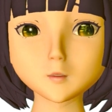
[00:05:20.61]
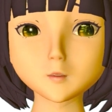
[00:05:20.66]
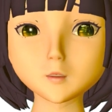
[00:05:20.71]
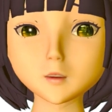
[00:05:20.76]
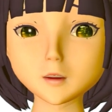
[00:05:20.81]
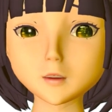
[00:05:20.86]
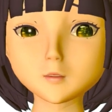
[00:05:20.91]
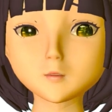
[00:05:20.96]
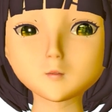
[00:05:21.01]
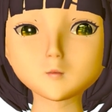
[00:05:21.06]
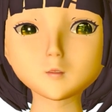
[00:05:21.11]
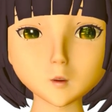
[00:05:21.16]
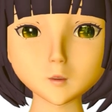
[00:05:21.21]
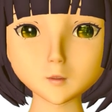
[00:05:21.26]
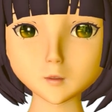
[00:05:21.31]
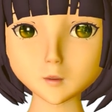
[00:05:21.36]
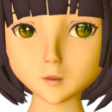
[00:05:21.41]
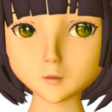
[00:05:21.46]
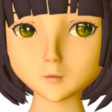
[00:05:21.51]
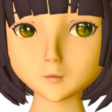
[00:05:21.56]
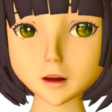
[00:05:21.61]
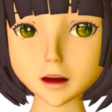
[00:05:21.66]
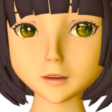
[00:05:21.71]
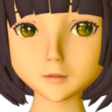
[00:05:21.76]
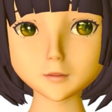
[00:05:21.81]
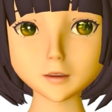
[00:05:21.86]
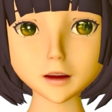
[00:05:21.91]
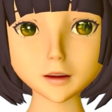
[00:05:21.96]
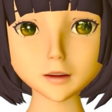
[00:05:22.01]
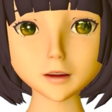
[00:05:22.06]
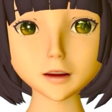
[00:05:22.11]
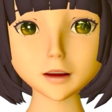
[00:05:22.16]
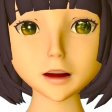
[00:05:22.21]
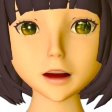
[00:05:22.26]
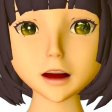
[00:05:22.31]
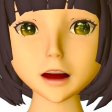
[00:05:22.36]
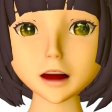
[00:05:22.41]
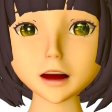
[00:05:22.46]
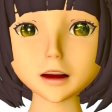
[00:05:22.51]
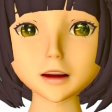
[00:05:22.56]
I would not recommend
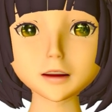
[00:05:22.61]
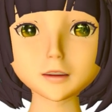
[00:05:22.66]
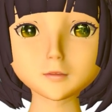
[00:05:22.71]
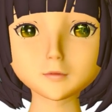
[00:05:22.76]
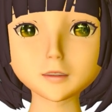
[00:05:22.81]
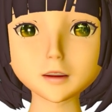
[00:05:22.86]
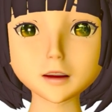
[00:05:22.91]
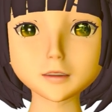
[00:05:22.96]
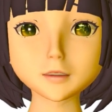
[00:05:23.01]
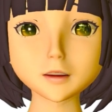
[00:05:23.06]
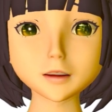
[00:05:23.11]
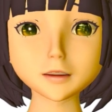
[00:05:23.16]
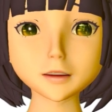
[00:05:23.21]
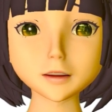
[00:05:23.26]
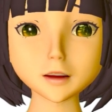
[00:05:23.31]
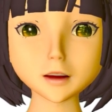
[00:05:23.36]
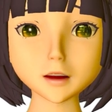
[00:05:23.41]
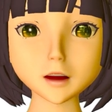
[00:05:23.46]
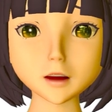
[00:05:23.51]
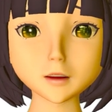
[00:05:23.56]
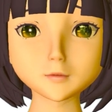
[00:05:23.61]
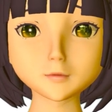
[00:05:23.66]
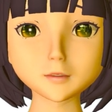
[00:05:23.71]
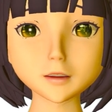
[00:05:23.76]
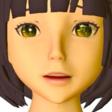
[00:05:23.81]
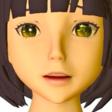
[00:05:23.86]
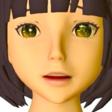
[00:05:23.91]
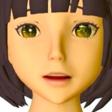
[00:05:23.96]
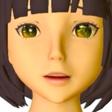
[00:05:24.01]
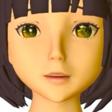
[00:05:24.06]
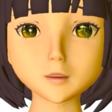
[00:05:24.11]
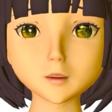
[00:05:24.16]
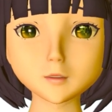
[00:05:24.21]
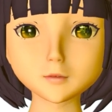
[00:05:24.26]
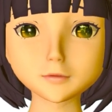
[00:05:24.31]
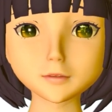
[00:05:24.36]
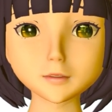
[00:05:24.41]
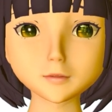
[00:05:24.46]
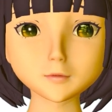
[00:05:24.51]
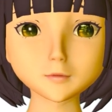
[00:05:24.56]
it simply because the term is so
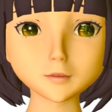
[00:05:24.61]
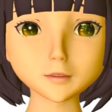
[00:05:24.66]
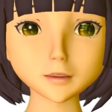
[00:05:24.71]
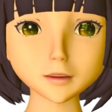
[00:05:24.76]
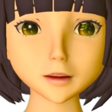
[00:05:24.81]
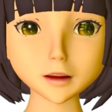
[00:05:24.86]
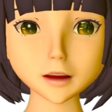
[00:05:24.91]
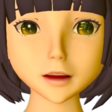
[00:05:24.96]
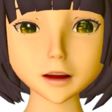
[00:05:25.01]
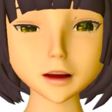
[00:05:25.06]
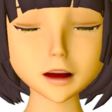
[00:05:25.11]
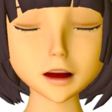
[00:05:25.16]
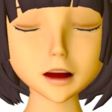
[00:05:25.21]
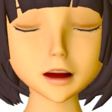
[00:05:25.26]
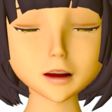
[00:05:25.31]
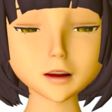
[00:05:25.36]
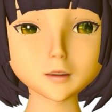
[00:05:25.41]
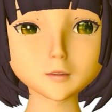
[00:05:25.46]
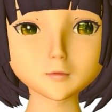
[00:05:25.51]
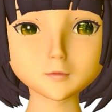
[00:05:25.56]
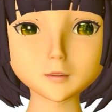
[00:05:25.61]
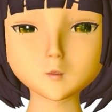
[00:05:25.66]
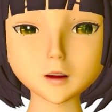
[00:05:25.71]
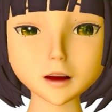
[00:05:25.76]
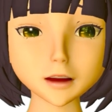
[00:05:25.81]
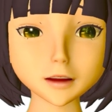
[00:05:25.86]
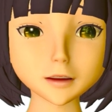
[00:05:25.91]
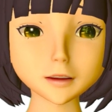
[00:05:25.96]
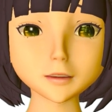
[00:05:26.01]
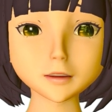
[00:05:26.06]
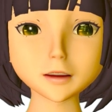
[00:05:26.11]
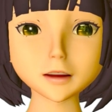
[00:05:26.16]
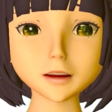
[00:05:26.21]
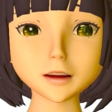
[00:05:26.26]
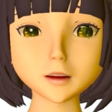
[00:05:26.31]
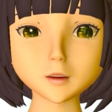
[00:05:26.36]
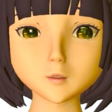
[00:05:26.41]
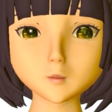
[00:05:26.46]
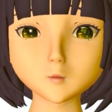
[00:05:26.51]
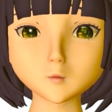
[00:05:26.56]
abused in
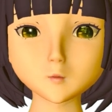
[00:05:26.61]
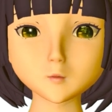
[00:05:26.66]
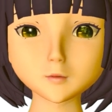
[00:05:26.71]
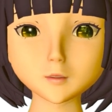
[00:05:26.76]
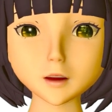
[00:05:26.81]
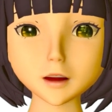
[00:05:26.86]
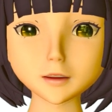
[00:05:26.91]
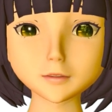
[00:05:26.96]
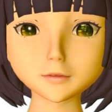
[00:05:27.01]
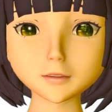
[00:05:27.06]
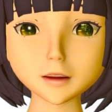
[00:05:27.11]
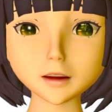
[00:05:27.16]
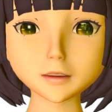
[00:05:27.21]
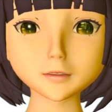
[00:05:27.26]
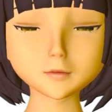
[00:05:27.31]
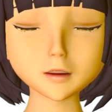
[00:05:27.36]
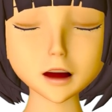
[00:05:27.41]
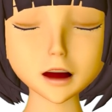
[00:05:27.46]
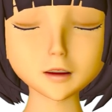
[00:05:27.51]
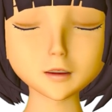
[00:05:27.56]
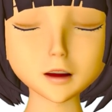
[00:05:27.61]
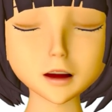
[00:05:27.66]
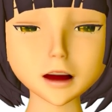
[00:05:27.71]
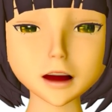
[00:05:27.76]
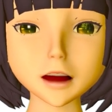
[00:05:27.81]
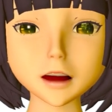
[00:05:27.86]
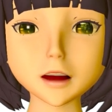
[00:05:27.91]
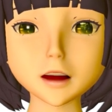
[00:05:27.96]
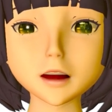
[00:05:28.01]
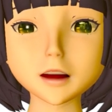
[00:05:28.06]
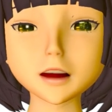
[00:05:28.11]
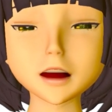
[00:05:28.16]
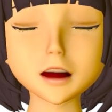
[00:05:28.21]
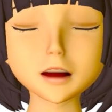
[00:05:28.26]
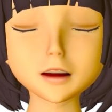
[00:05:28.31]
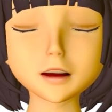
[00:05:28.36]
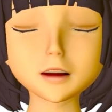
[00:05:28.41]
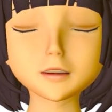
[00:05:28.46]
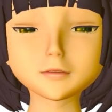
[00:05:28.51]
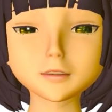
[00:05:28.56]
Western so-called Japanese grammar
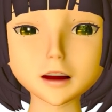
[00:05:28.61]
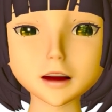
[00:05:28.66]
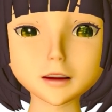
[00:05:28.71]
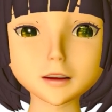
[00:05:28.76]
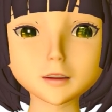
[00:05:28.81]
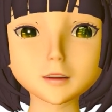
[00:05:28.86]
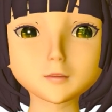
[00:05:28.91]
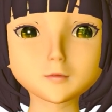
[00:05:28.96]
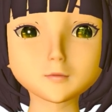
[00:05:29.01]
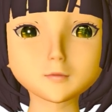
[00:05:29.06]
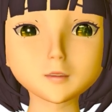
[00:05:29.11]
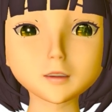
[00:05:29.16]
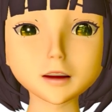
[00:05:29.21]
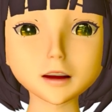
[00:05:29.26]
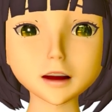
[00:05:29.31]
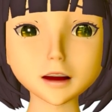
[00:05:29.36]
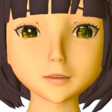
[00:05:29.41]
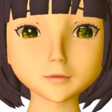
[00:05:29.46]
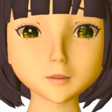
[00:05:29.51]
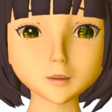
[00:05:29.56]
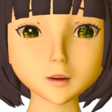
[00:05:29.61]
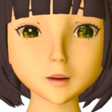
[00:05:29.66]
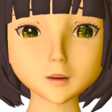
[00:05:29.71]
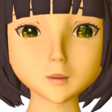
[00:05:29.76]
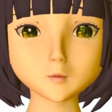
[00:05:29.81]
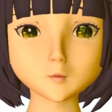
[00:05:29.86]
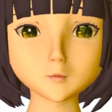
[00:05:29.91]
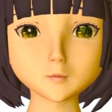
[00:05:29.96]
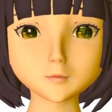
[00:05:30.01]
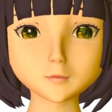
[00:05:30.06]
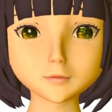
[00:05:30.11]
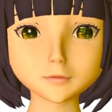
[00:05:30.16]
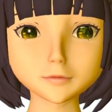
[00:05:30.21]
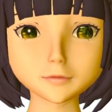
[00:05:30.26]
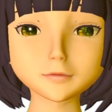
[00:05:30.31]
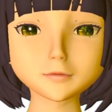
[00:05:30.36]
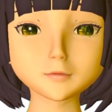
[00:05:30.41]
that it's best left alone.